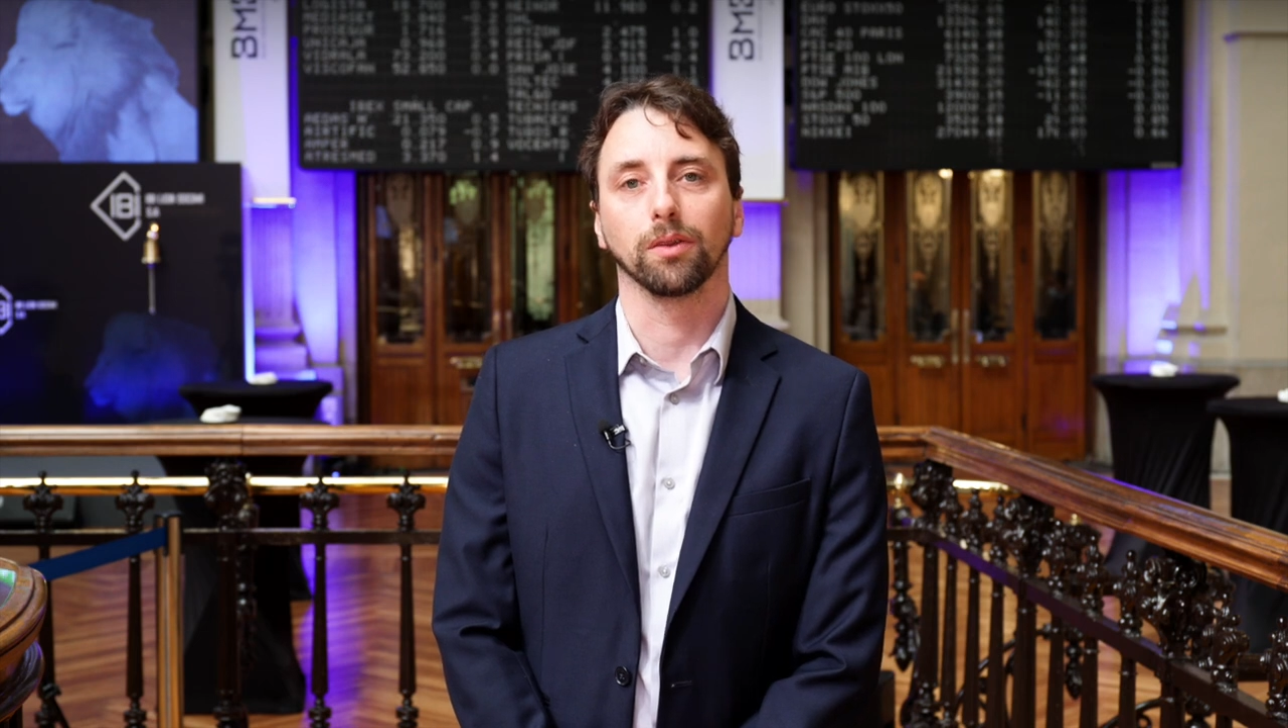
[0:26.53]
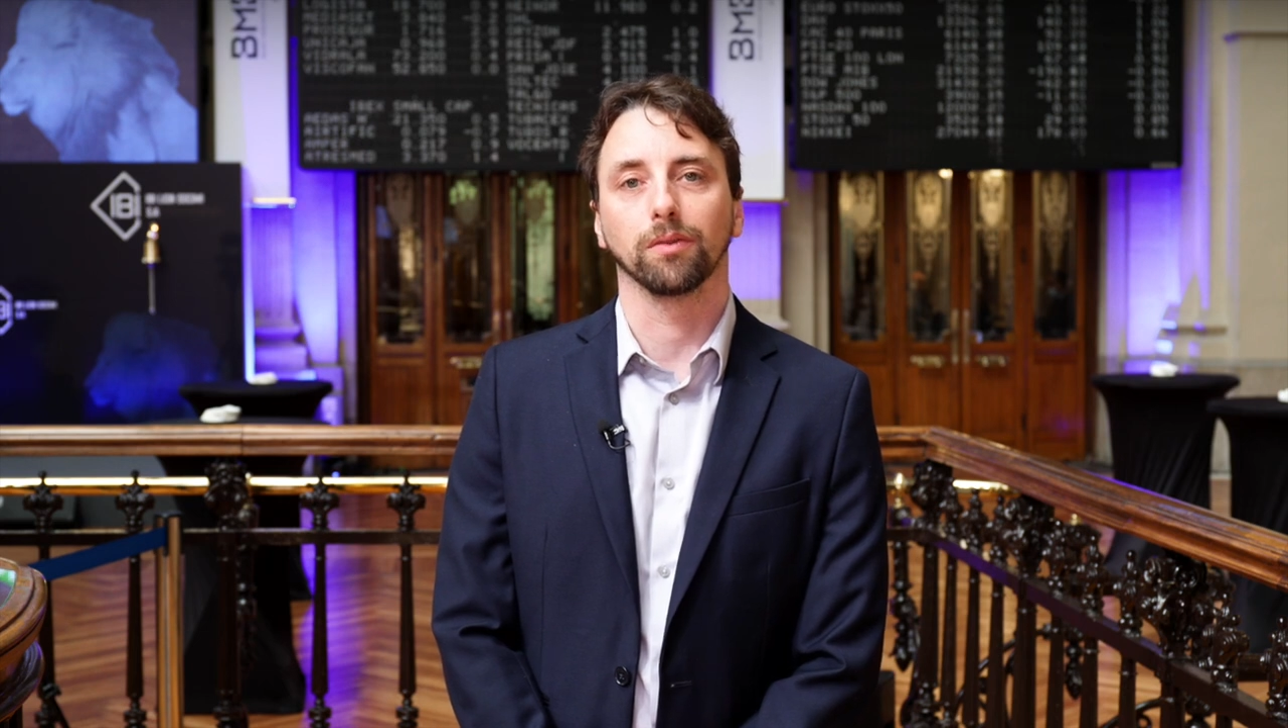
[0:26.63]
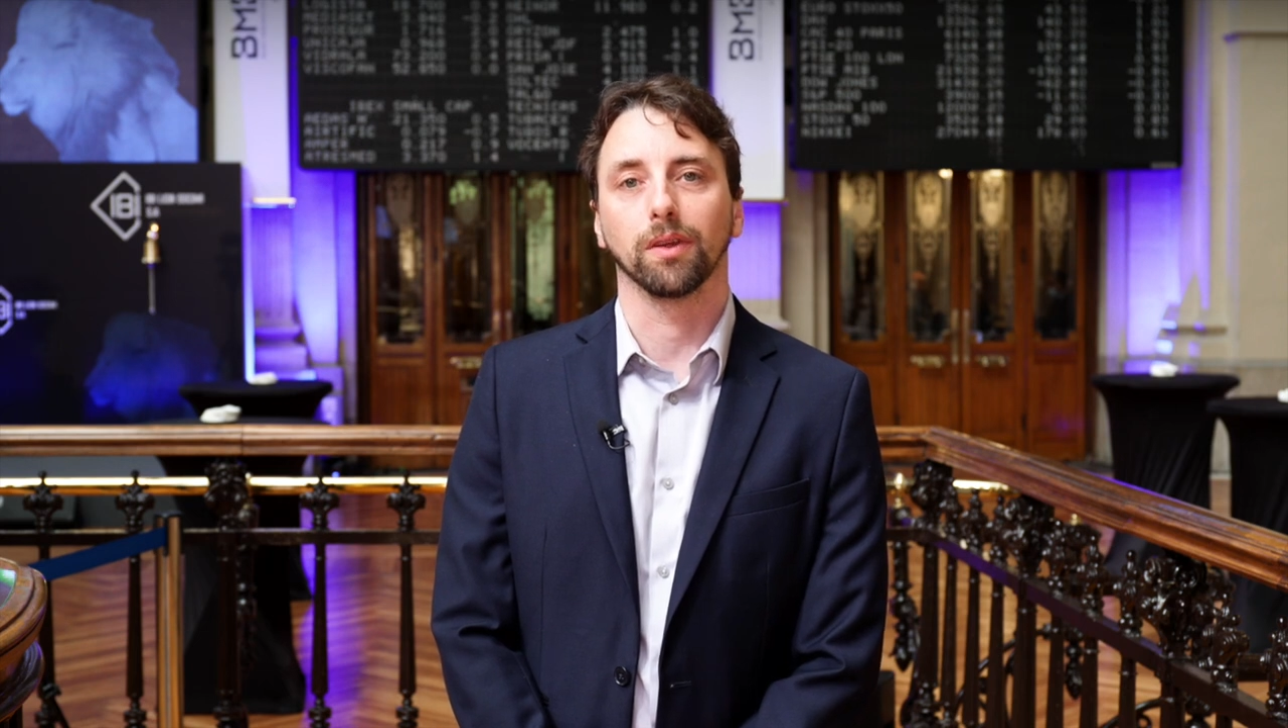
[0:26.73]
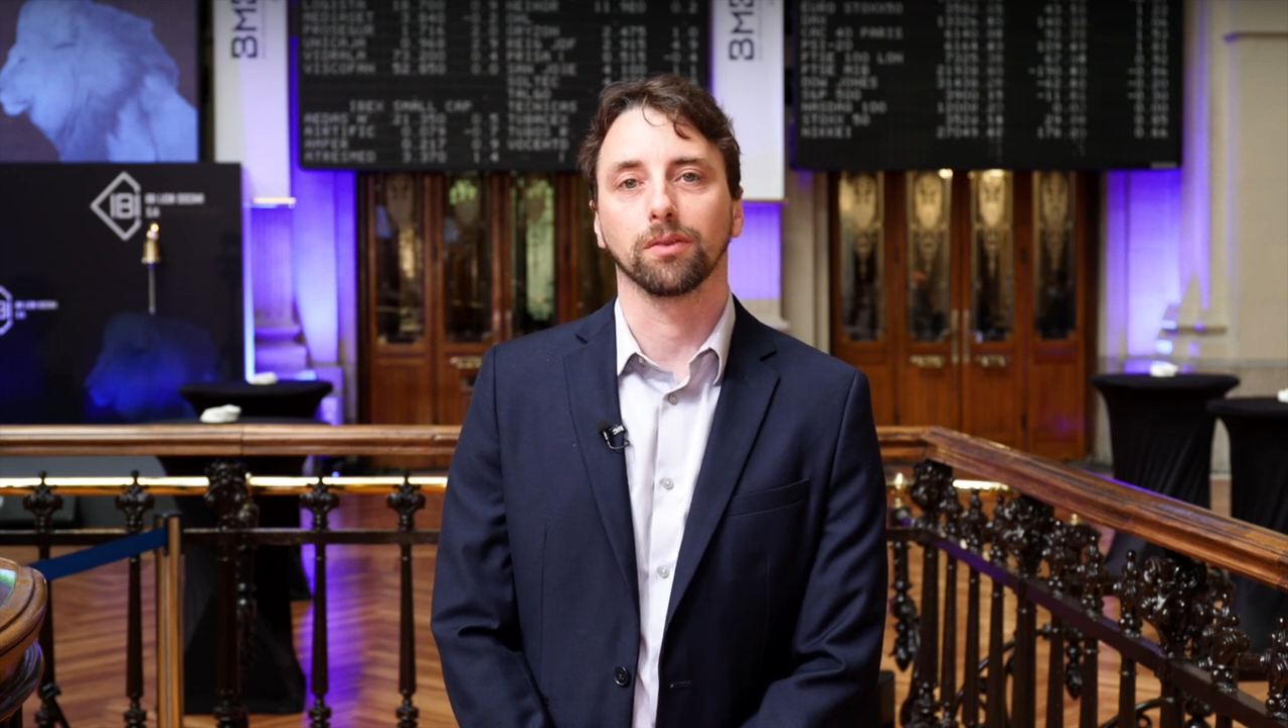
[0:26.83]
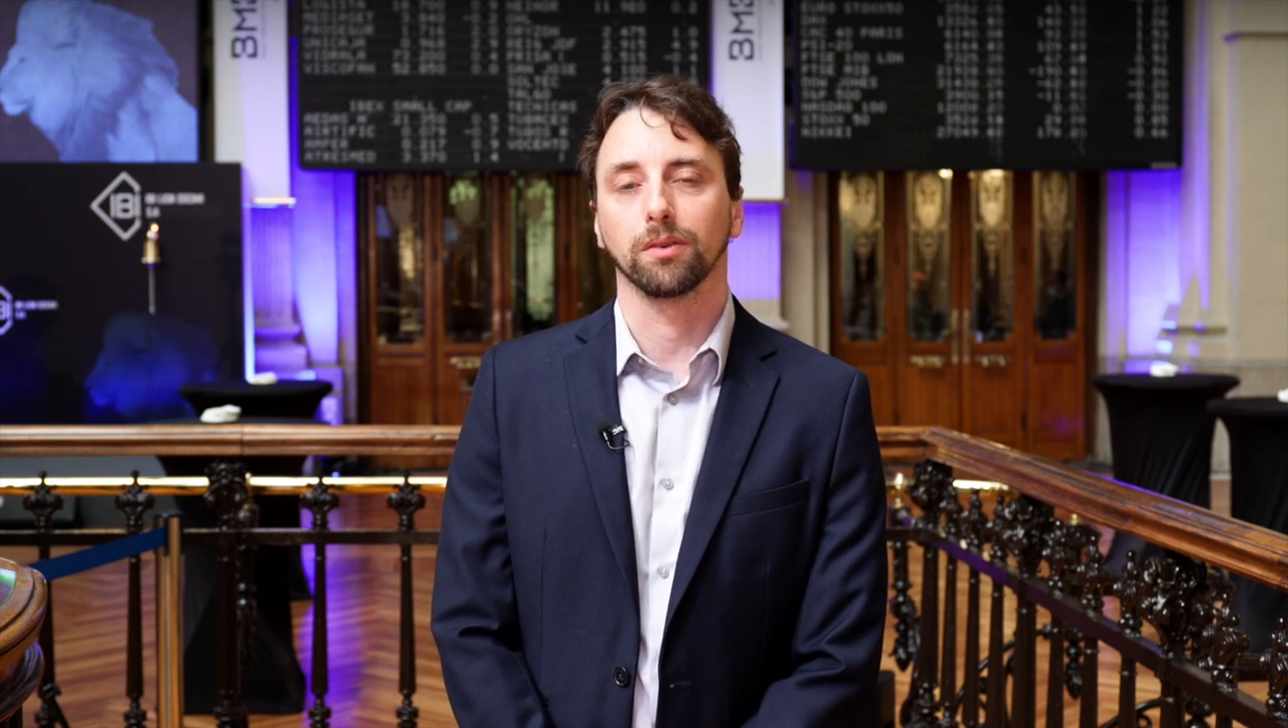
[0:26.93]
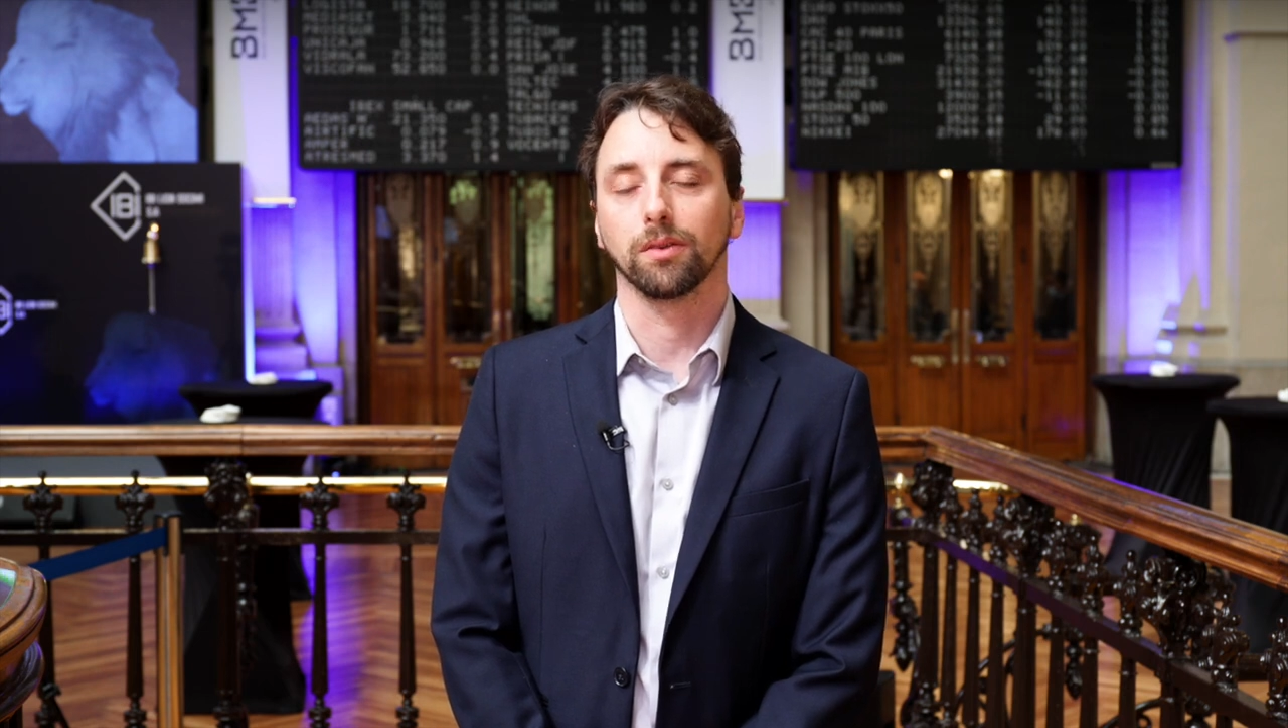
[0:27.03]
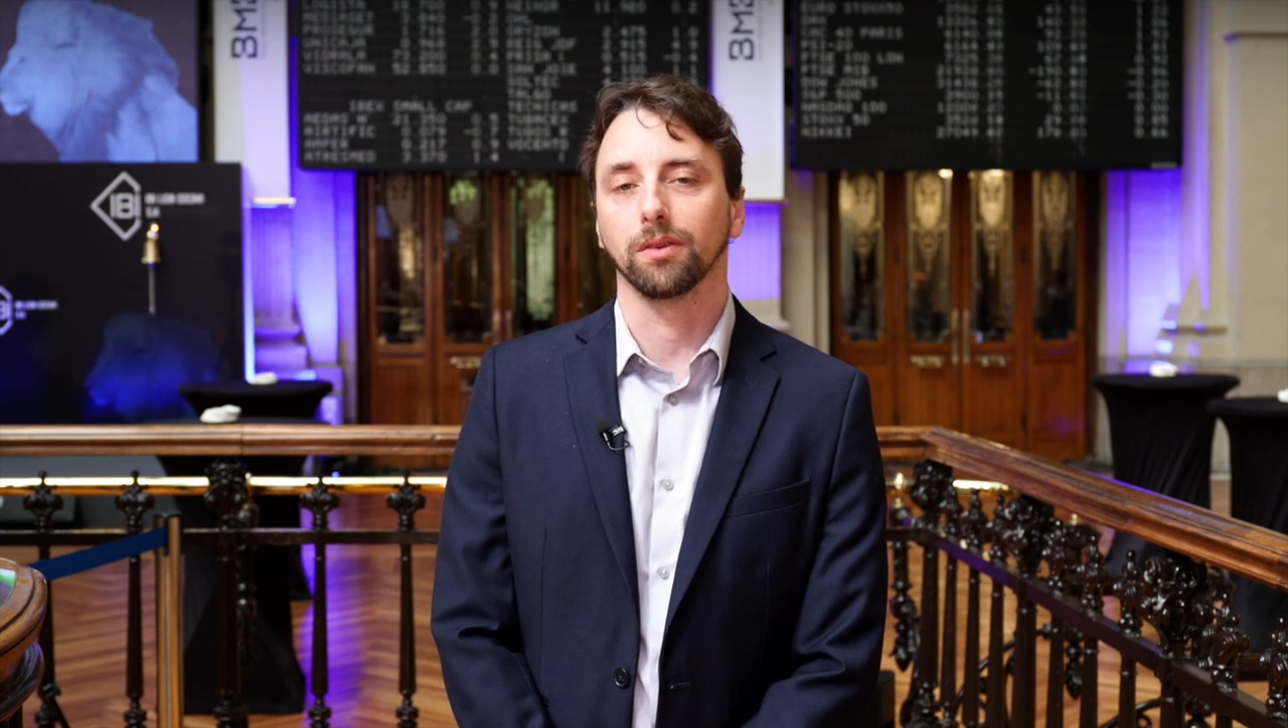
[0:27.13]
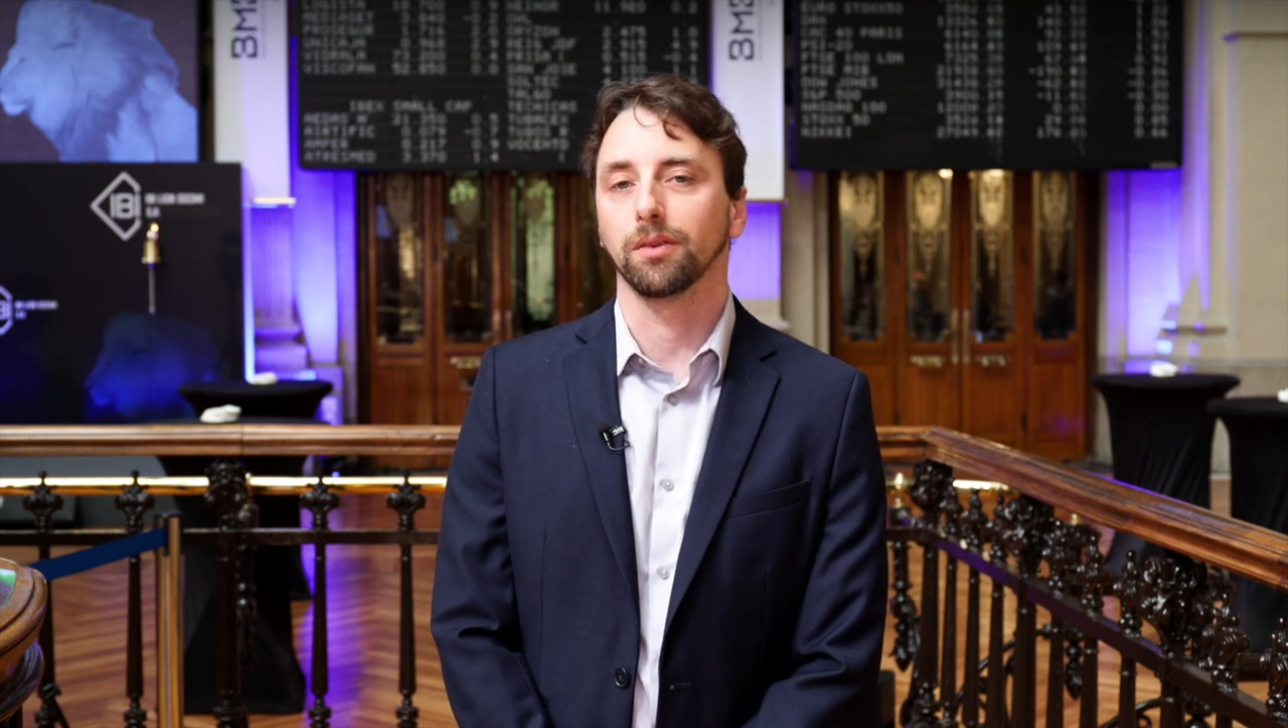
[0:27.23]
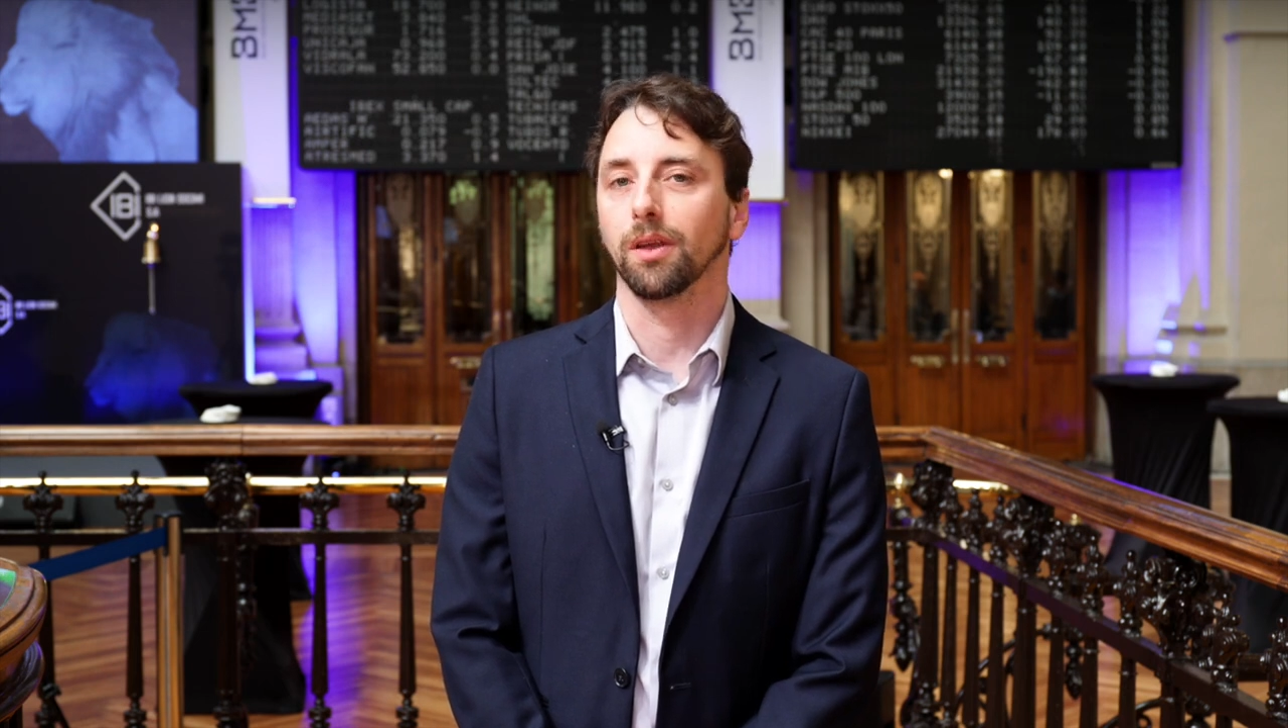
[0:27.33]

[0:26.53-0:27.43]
investors in,